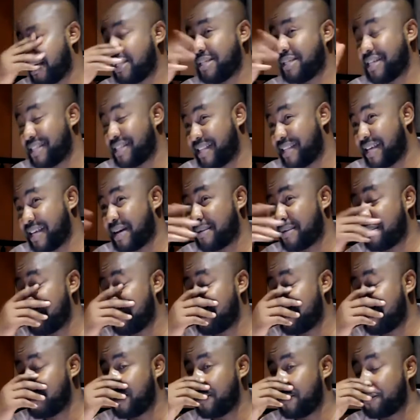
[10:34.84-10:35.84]
just there
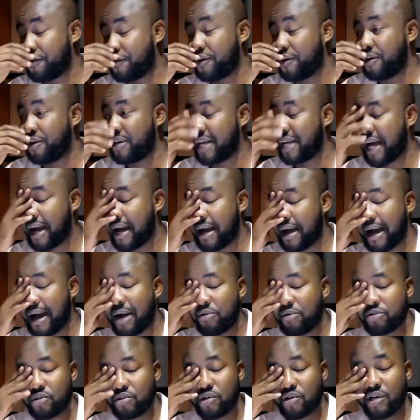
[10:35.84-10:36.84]
in front, I
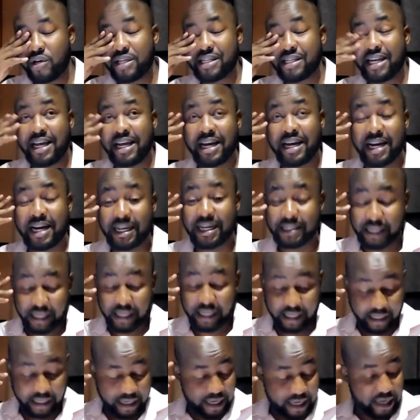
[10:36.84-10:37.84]
was always like
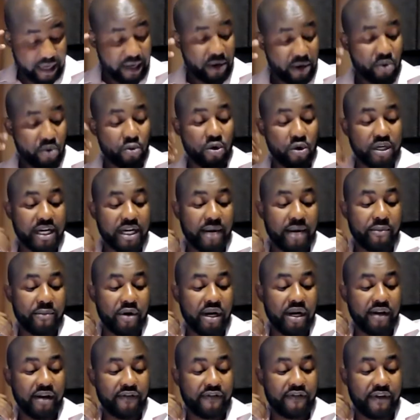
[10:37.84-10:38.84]
asking, what time will
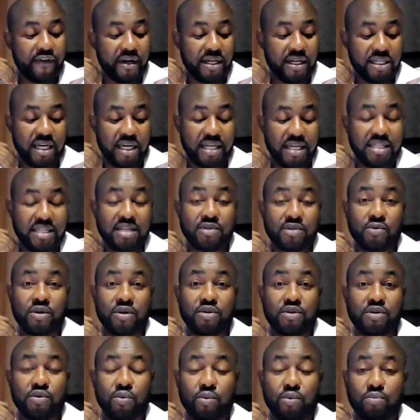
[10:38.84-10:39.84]
he finish? I just
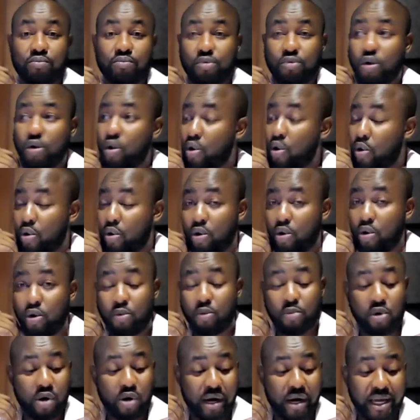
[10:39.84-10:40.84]
want to go
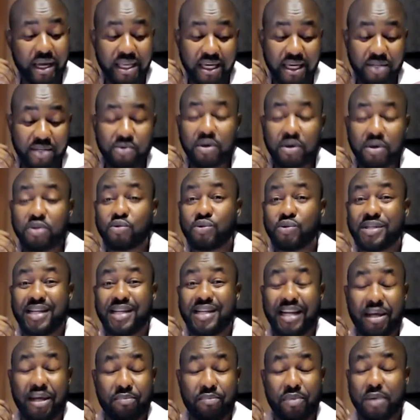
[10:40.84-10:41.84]
home, or I just want to
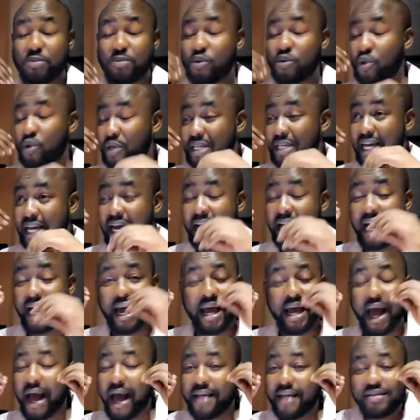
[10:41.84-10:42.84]
sleep. I'm so tired.
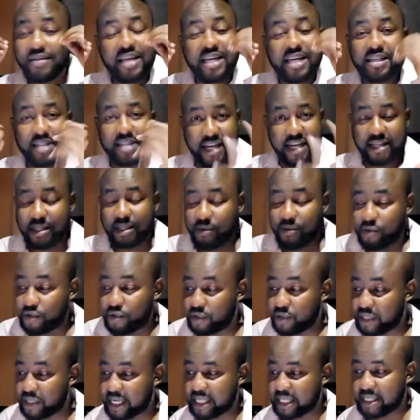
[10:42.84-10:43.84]
There's nothing which
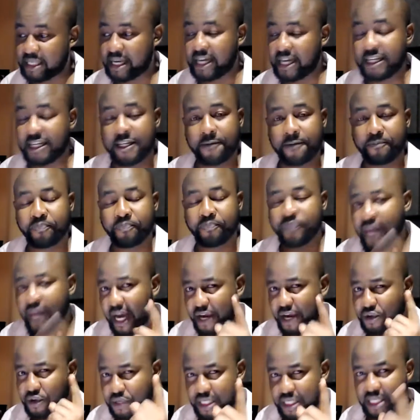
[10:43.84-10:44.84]
was exciting. Are
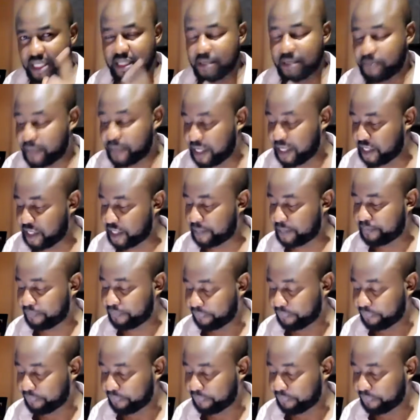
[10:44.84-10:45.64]
you seeing the picture?